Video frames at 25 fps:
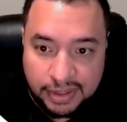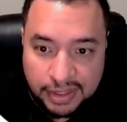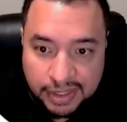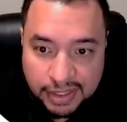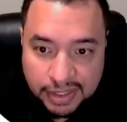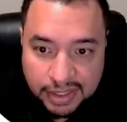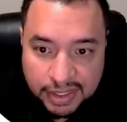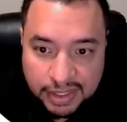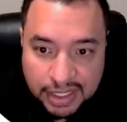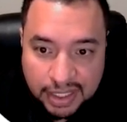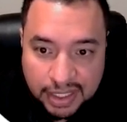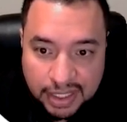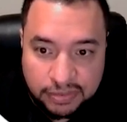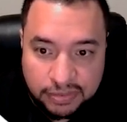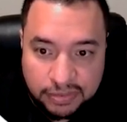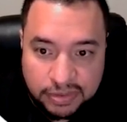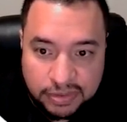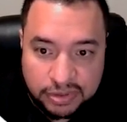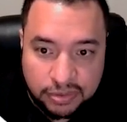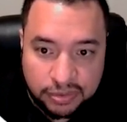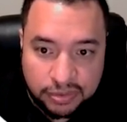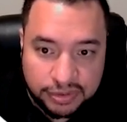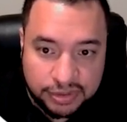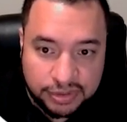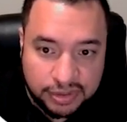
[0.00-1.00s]
And now
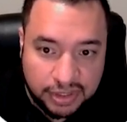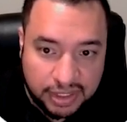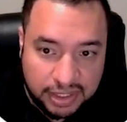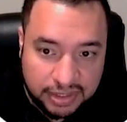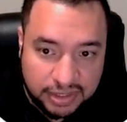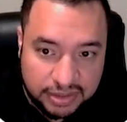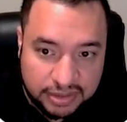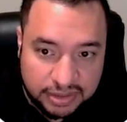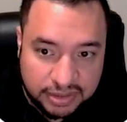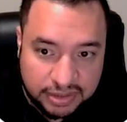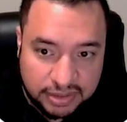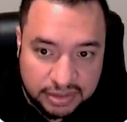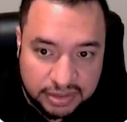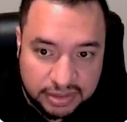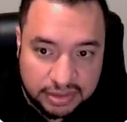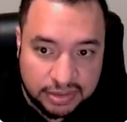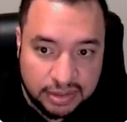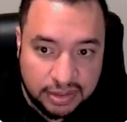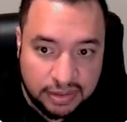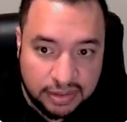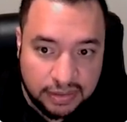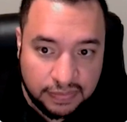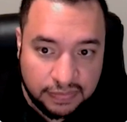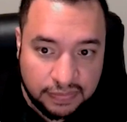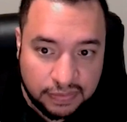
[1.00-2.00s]
it's going to ask us
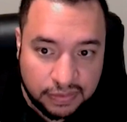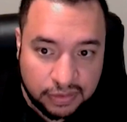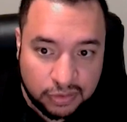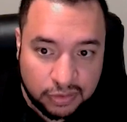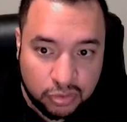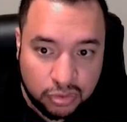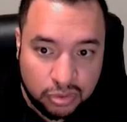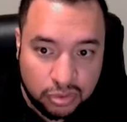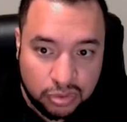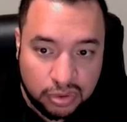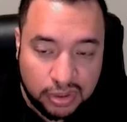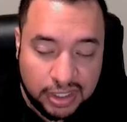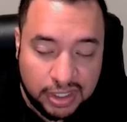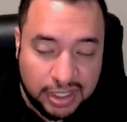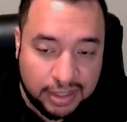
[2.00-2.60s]
for a Google